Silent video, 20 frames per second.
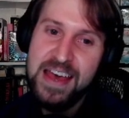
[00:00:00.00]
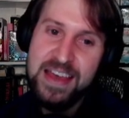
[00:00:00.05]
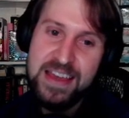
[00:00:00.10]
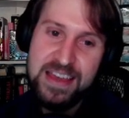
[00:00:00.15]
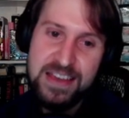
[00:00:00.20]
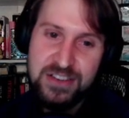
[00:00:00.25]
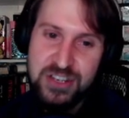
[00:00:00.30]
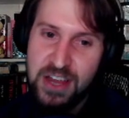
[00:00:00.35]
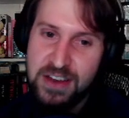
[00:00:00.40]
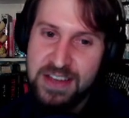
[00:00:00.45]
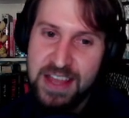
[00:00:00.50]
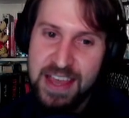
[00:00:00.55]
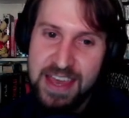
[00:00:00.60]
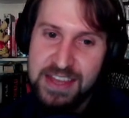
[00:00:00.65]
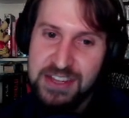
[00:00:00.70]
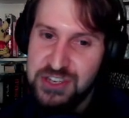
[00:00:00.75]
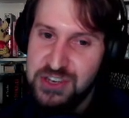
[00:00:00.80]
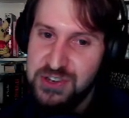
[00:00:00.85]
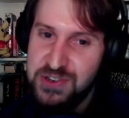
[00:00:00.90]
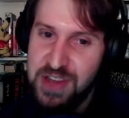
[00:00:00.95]
You know, shout out to
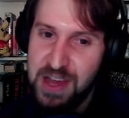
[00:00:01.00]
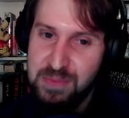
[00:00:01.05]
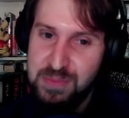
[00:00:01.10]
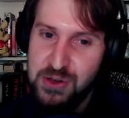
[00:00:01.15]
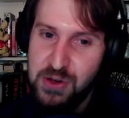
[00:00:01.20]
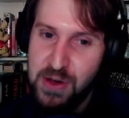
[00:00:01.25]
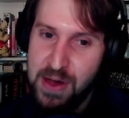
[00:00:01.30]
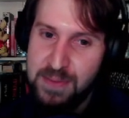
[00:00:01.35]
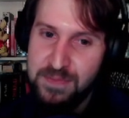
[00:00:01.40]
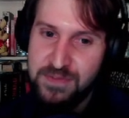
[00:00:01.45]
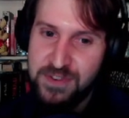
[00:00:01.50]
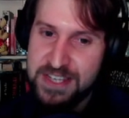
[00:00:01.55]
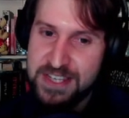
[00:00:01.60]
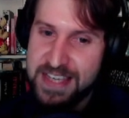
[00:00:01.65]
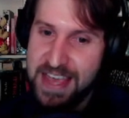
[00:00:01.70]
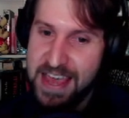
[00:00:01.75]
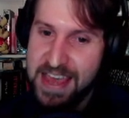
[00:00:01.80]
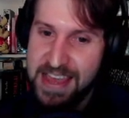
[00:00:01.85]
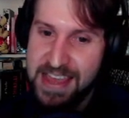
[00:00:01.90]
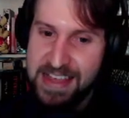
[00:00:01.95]
H2WM for
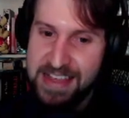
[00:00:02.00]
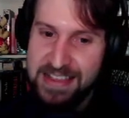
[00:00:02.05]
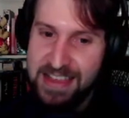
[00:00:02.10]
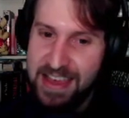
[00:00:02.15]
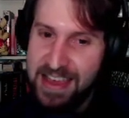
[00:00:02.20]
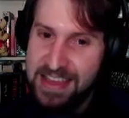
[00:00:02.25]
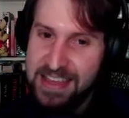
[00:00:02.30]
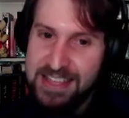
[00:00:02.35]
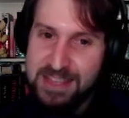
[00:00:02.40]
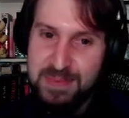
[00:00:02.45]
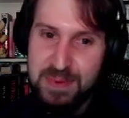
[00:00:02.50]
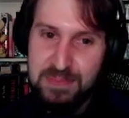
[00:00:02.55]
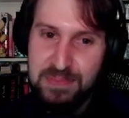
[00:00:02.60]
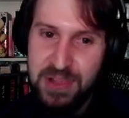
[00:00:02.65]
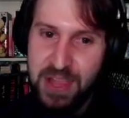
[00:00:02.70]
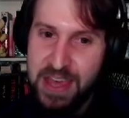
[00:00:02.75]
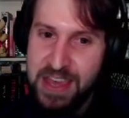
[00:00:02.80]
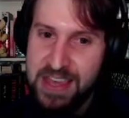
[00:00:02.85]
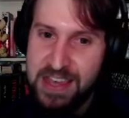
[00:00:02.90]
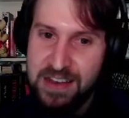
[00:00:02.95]
saying like he's been
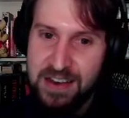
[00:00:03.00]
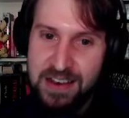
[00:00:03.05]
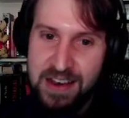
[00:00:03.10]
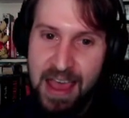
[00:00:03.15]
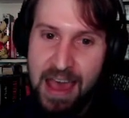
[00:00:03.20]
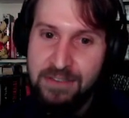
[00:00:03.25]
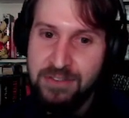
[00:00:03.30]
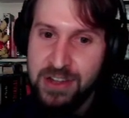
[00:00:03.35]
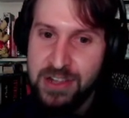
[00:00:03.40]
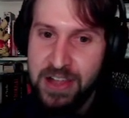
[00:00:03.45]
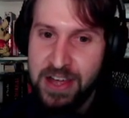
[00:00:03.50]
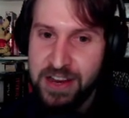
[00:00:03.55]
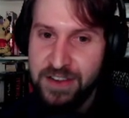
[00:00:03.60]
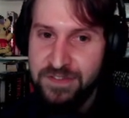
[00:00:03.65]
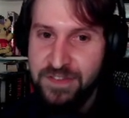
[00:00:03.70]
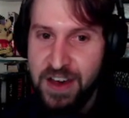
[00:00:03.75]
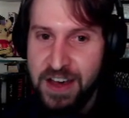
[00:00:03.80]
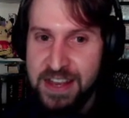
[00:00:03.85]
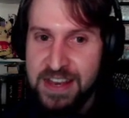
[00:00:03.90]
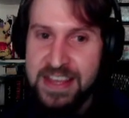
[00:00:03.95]
playing it and having a lot of
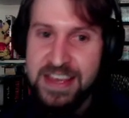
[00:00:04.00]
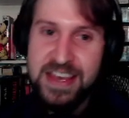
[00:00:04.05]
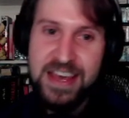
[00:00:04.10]
fun.